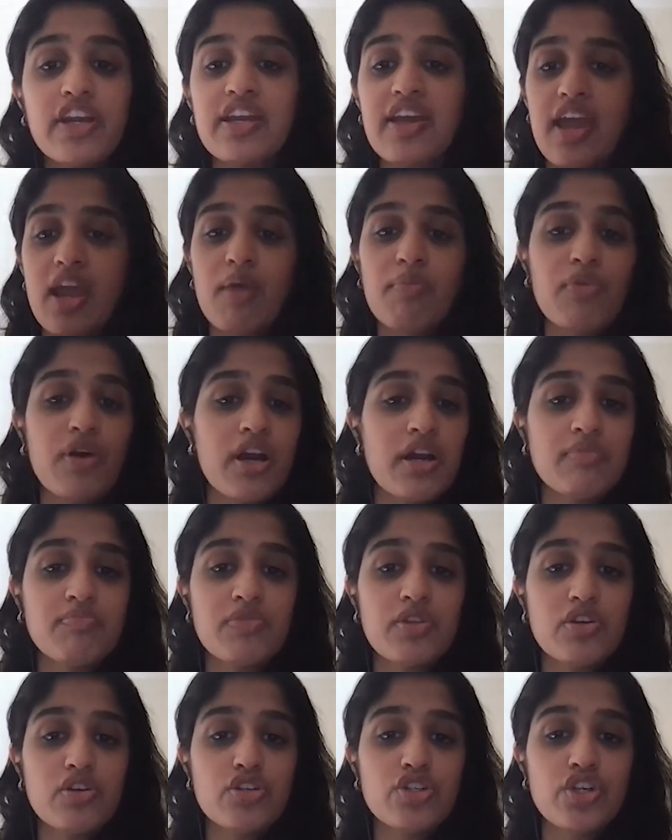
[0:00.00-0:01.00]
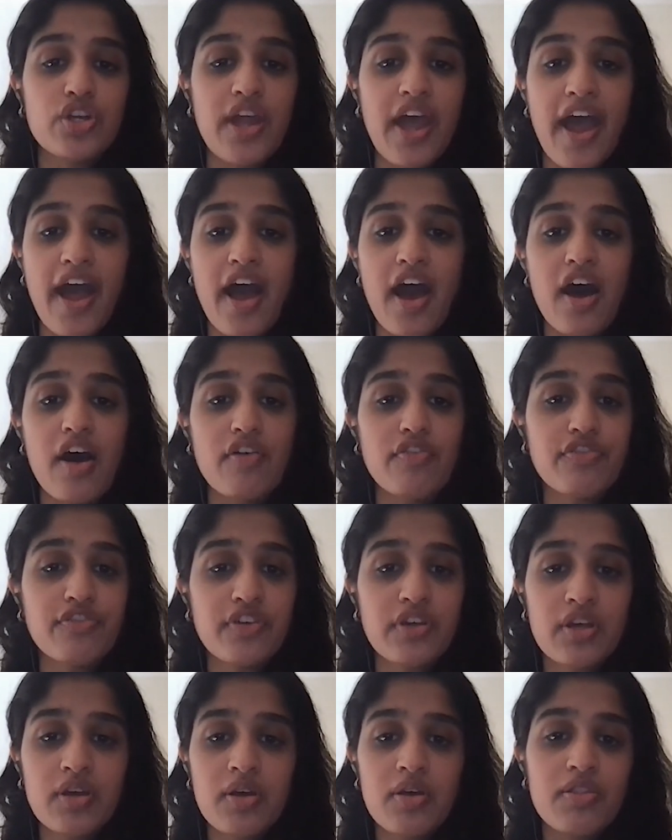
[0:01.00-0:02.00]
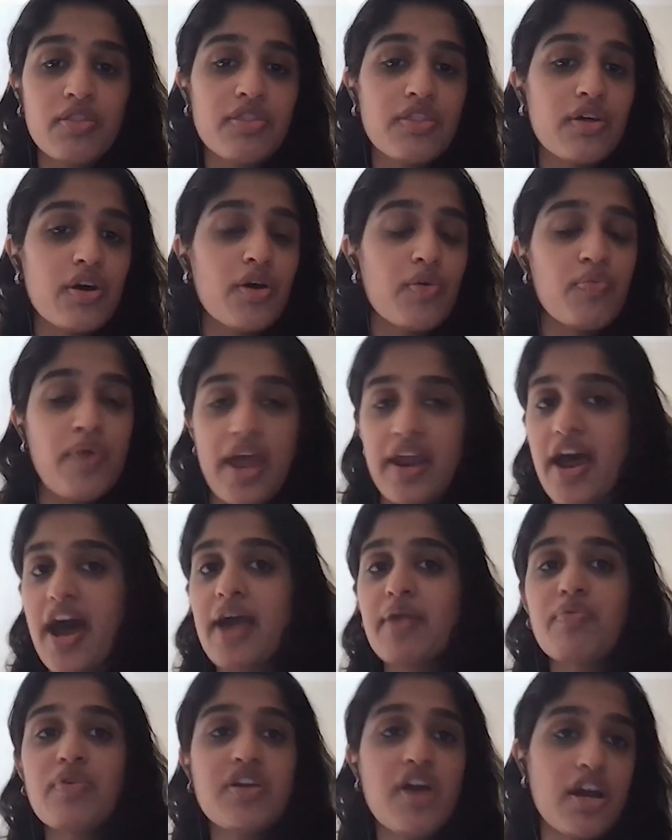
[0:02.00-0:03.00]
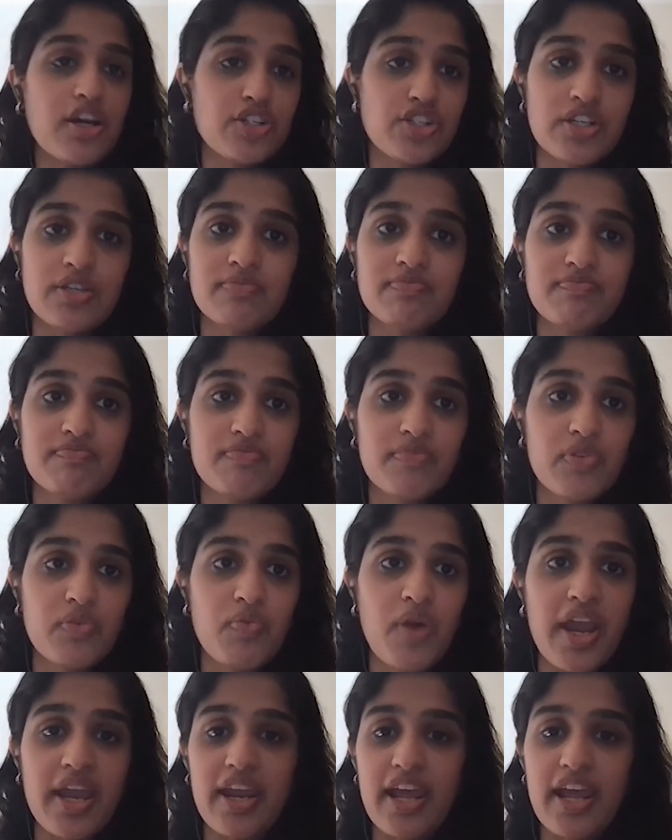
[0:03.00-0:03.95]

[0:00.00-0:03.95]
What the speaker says: camera should have the red eye reduction, right?